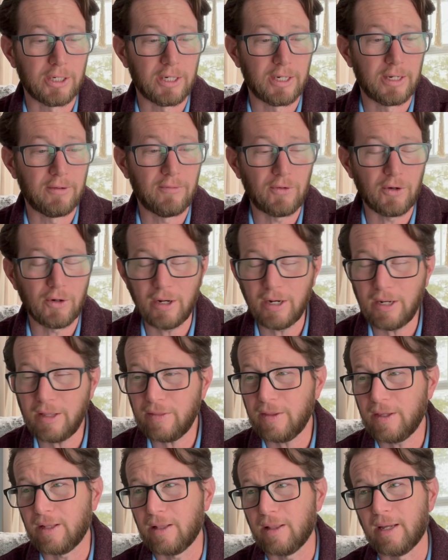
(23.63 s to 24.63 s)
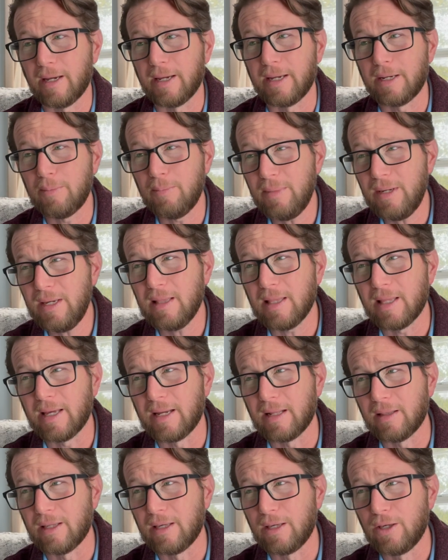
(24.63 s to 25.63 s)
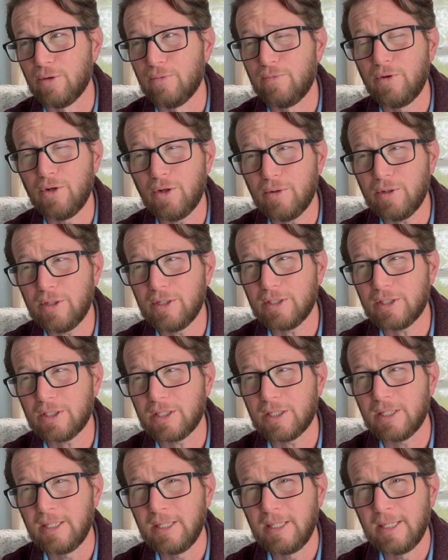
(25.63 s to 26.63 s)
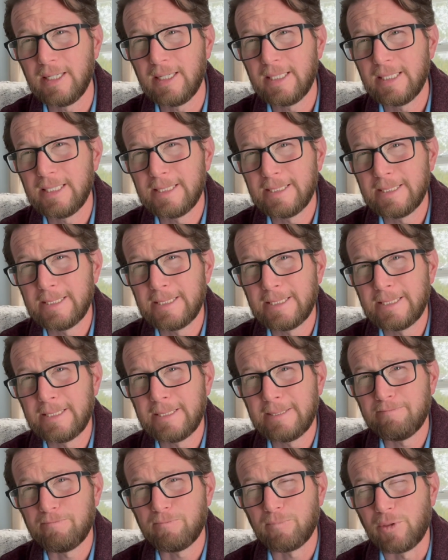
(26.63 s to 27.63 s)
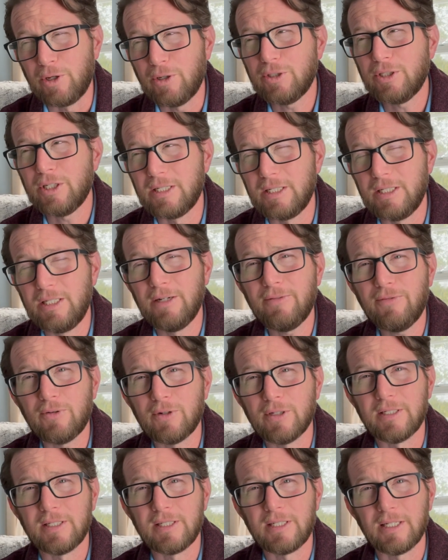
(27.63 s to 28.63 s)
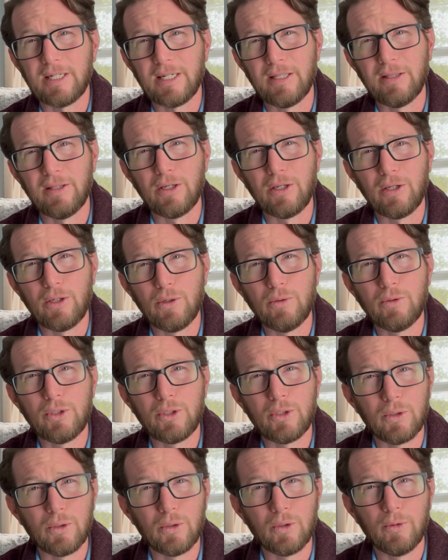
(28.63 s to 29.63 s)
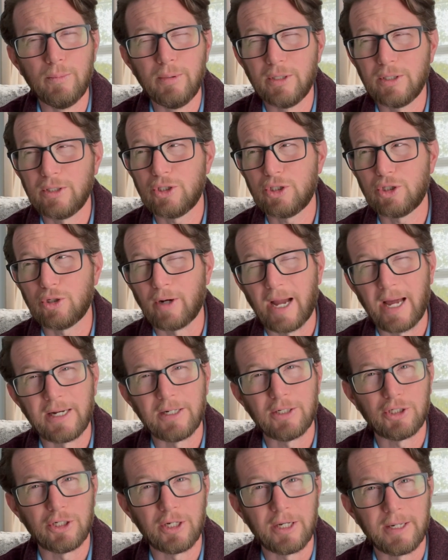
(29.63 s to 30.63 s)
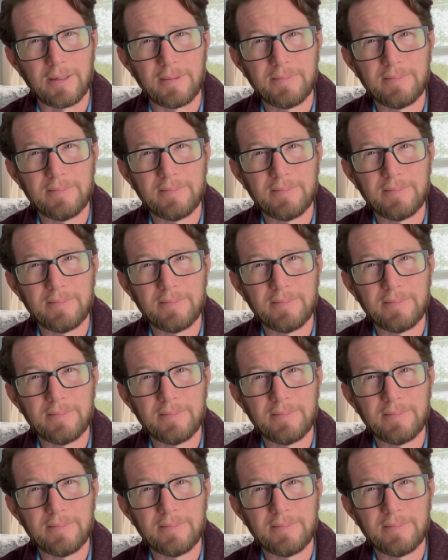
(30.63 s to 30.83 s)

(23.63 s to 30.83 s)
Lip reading: And if you're anything like me lately, you've noticed there's a difference in the YouTube strategy.